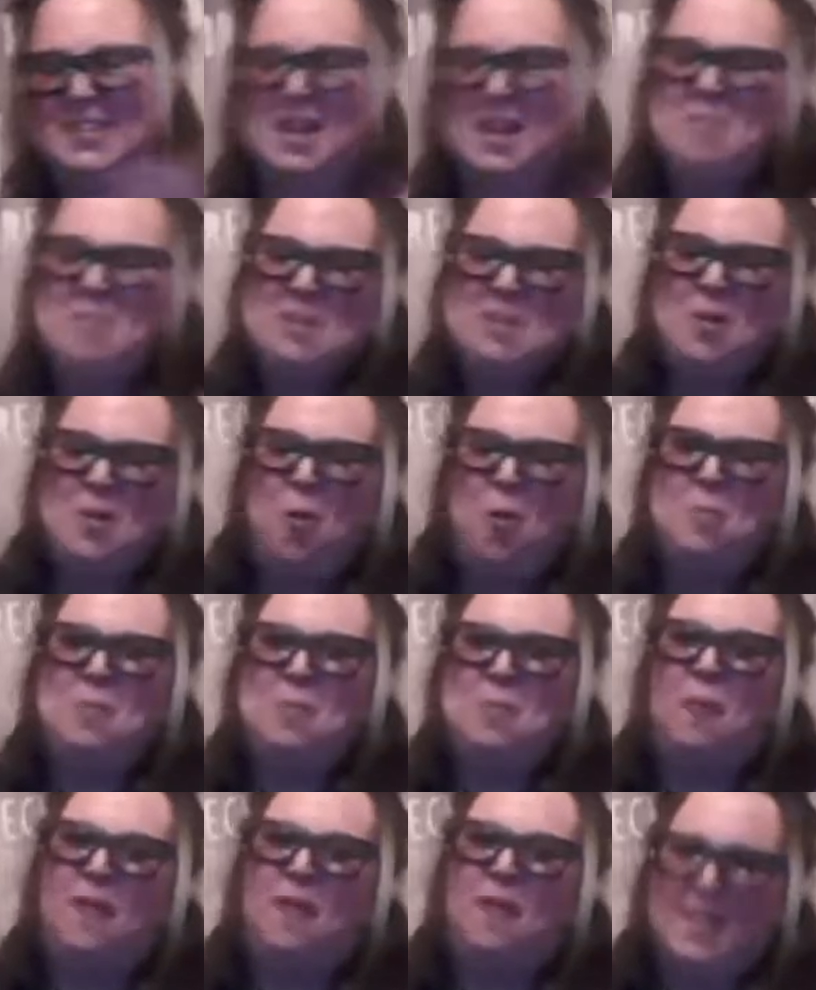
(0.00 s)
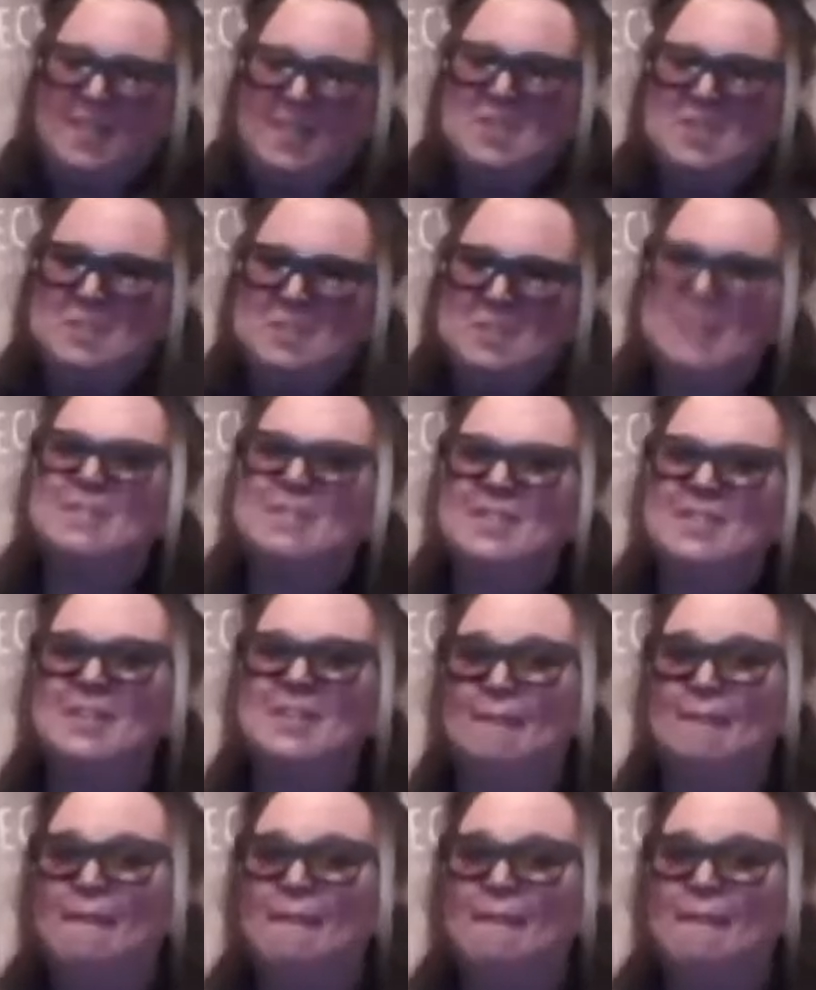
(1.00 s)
And, I mean, Obi Wan. I mean,